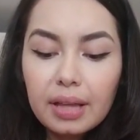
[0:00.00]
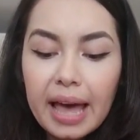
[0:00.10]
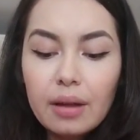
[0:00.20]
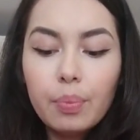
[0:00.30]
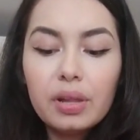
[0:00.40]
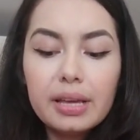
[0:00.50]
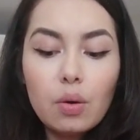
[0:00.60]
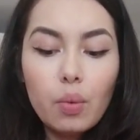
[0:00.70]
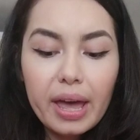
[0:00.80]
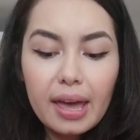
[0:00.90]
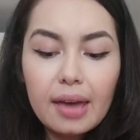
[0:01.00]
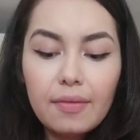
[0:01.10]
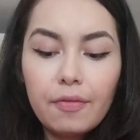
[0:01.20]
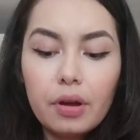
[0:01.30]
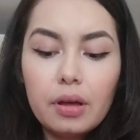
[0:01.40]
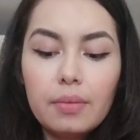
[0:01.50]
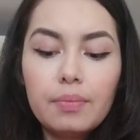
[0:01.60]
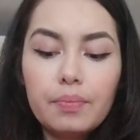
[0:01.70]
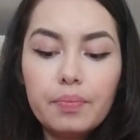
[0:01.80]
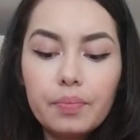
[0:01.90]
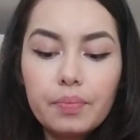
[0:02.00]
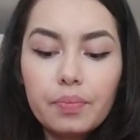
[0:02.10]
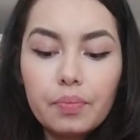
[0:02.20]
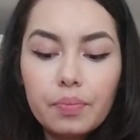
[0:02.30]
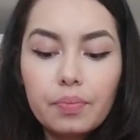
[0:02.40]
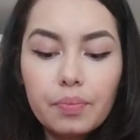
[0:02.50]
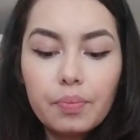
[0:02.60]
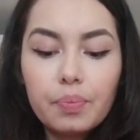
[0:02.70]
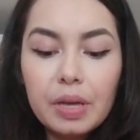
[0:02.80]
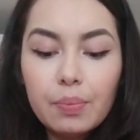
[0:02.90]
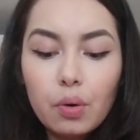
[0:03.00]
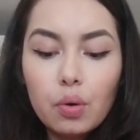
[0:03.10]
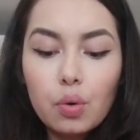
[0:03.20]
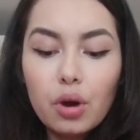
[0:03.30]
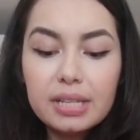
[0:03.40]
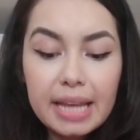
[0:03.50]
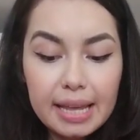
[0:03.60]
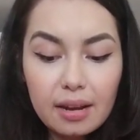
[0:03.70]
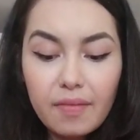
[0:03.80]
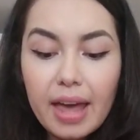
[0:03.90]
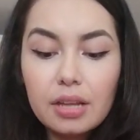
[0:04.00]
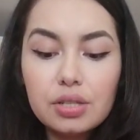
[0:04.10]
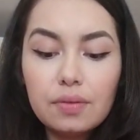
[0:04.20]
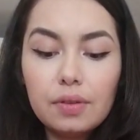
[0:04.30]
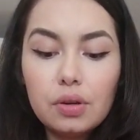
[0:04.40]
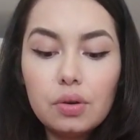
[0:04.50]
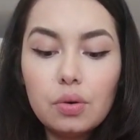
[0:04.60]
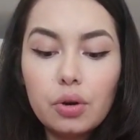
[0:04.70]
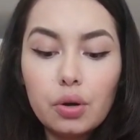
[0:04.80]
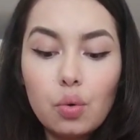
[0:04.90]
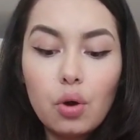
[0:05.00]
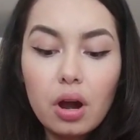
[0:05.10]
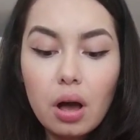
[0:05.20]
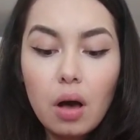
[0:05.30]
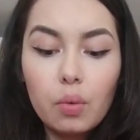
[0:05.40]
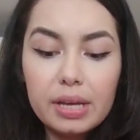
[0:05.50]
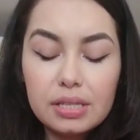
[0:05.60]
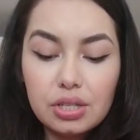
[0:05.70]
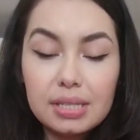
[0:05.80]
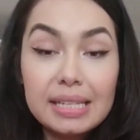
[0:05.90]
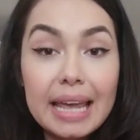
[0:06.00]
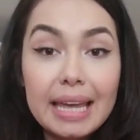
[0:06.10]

kind of pulling away from people who are taking advantage of you or who are always just